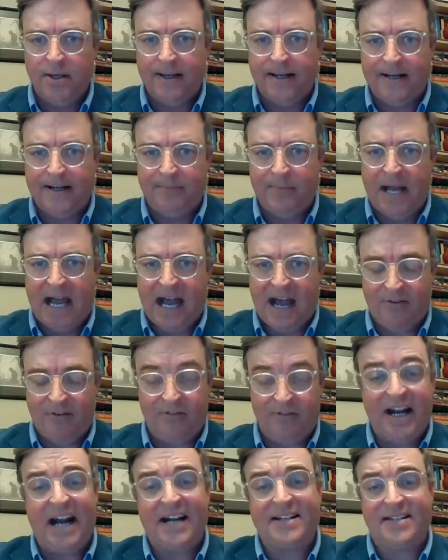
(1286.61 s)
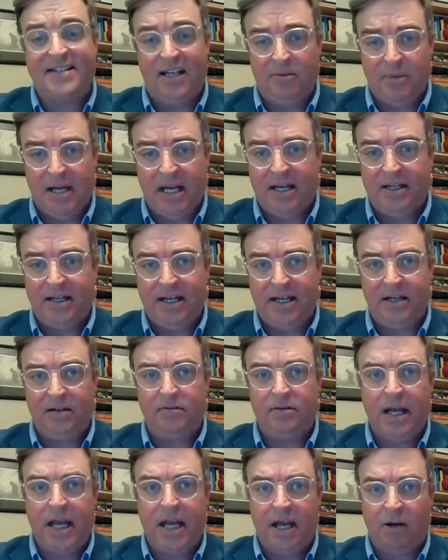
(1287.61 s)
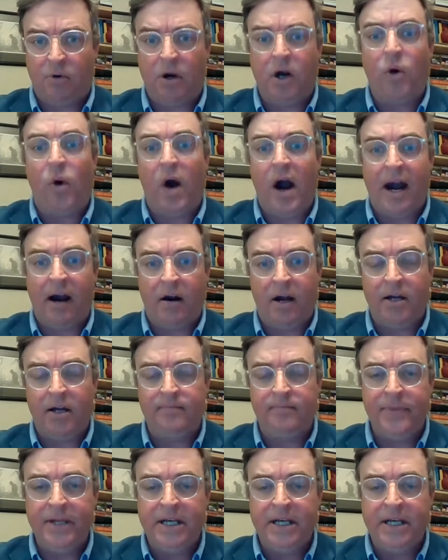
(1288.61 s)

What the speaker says: have a vaccine mandate and require it.